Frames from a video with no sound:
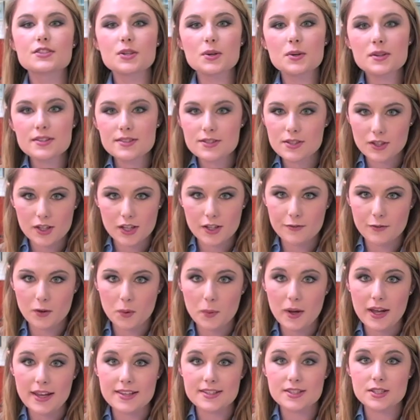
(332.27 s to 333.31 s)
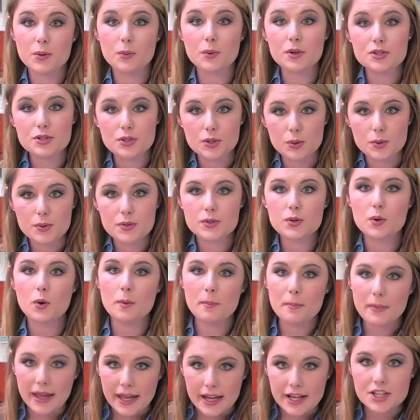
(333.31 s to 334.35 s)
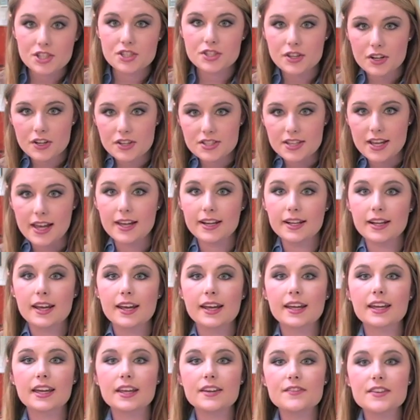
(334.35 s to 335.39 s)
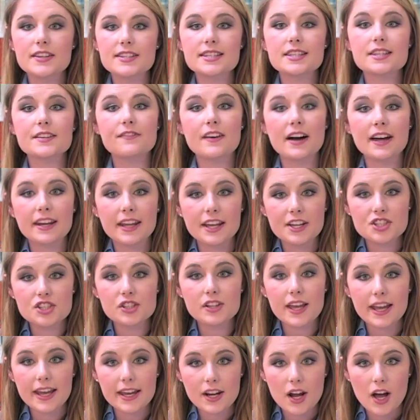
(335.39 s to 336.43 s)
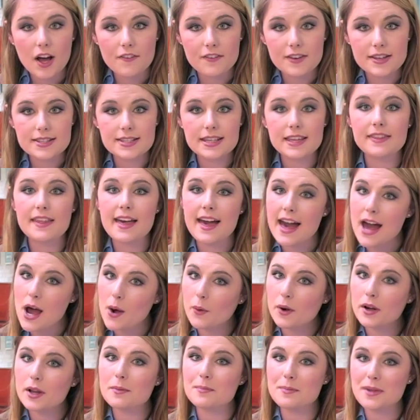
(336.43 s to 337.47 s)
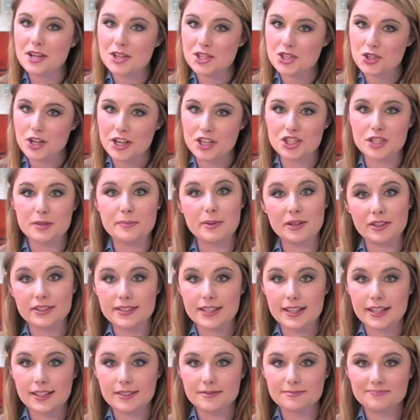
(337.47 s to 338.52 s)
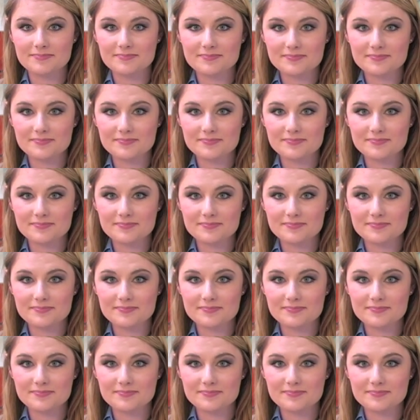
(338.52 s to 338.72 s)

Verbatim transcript: Students looking for ways to reduce or manage their debt can visit the financial aid office in the Howard Administration Building.